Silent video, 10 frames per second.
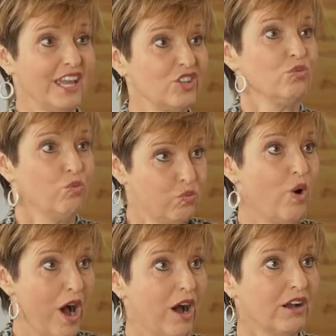can't
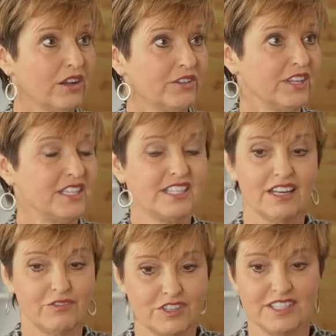walk. Mm -hmm. They said
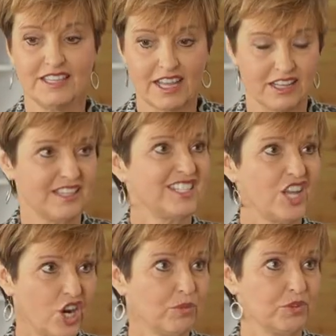it was not a
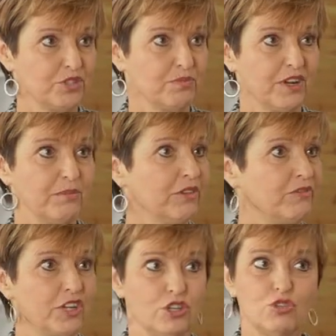terrible sprain, but
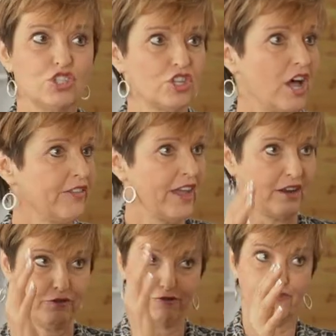when you saw that
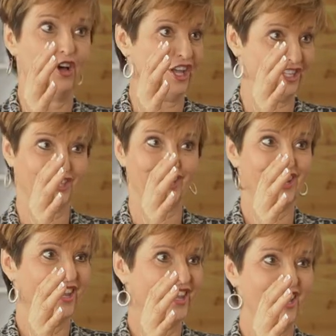foot,
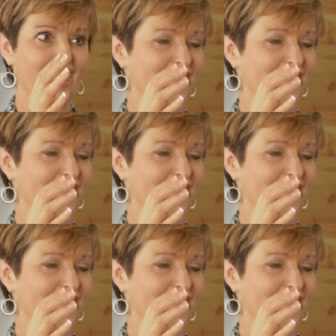Mm-hmm.